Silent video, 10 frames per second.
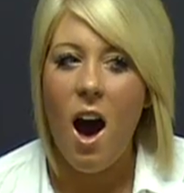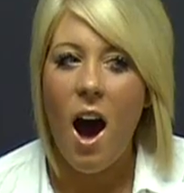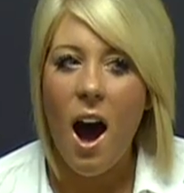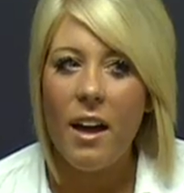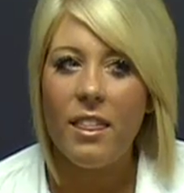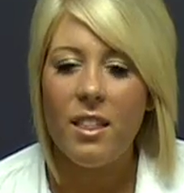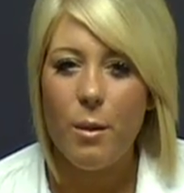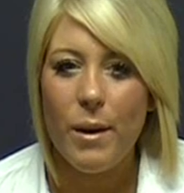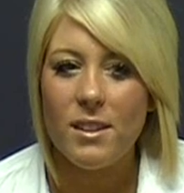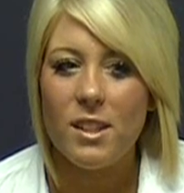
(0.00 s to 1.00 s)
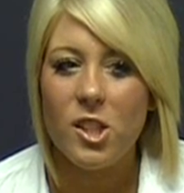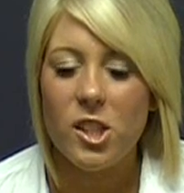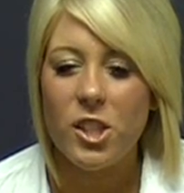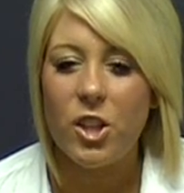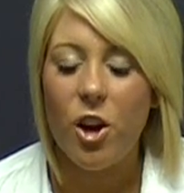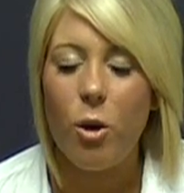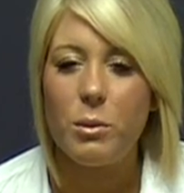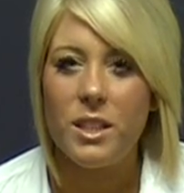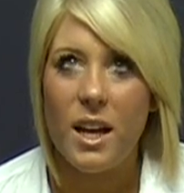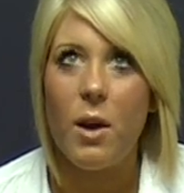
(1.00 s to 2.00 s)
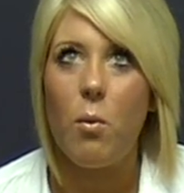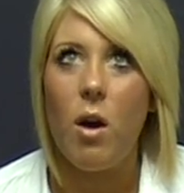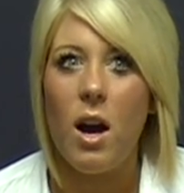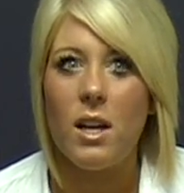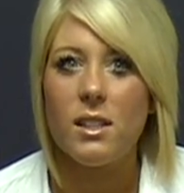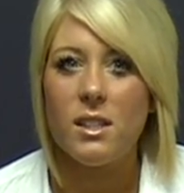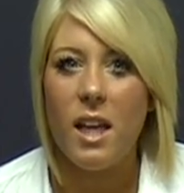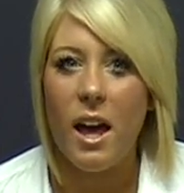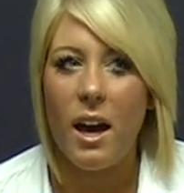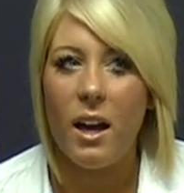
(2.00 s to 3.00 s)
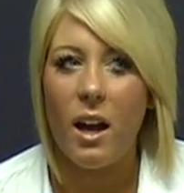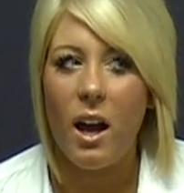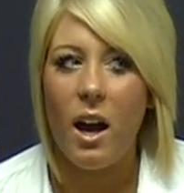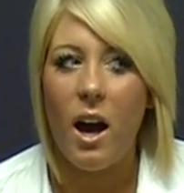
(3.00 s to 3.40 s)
I think the message they took home today was that